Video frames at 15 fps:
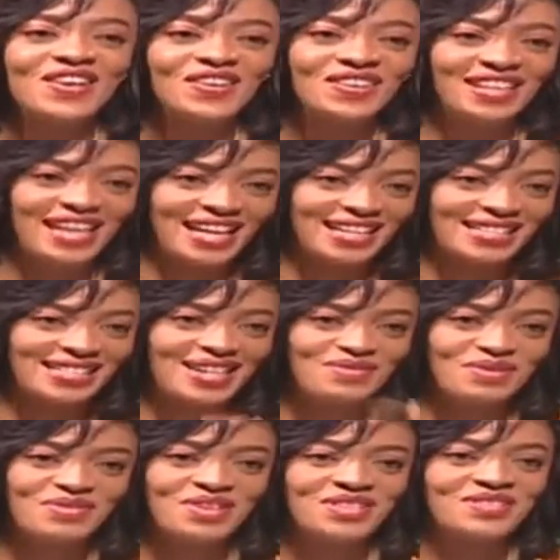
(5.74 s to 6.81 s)
like I said
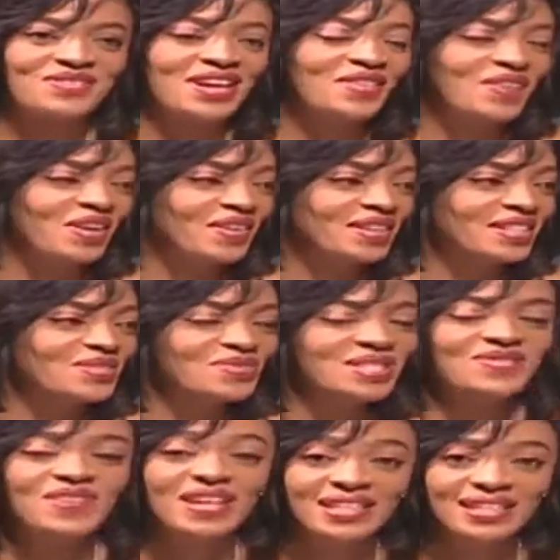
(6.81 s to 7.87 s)
before the break, we are going to be
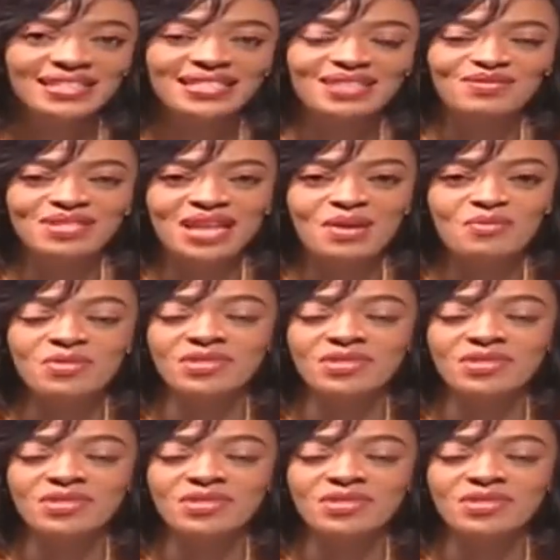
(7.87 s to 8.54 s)
spending some time with an